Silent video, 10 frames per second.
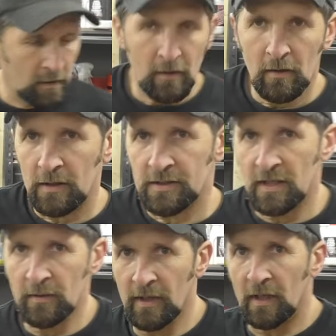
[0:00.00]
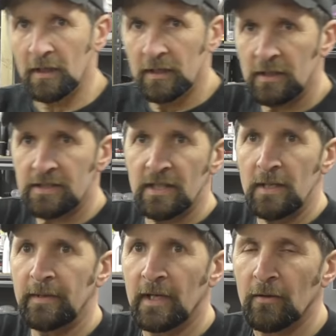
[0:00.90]
Right, so there we are. I said,
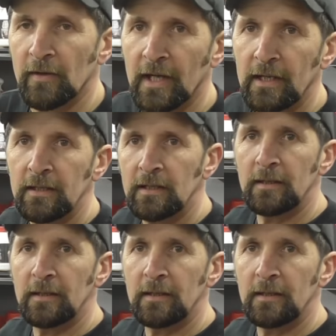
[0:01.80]
let me know on that.